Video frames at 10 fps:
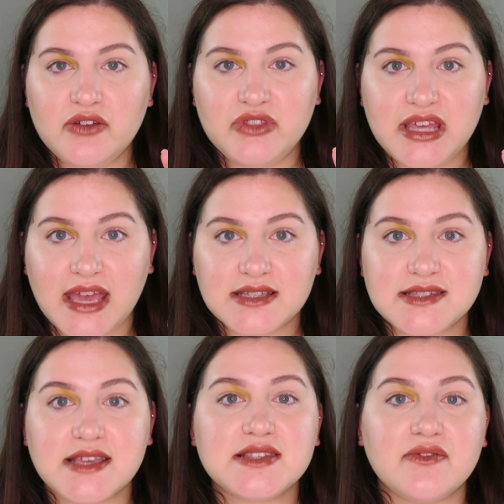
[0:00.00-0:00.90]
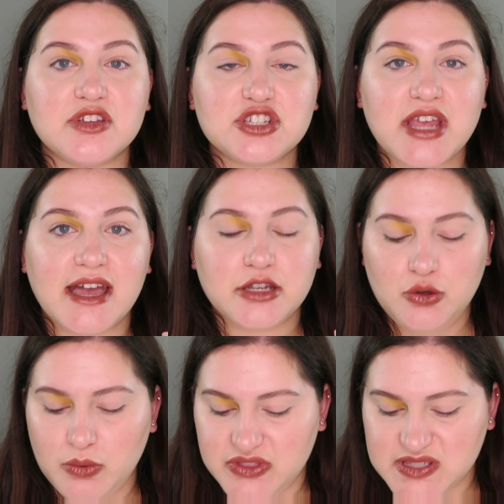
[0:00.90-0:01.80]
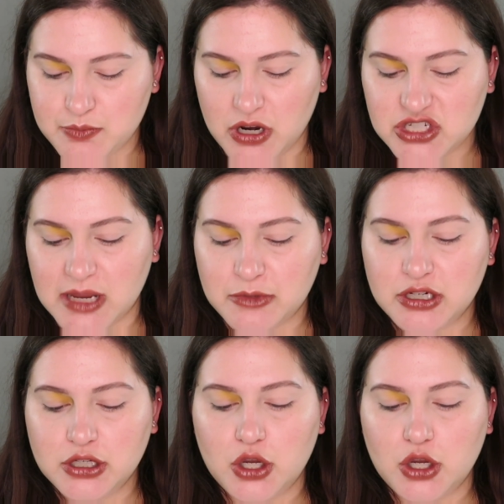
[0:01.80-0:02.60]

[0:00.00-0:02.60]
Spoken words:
off the excess of the shadow with this brush, I'm going to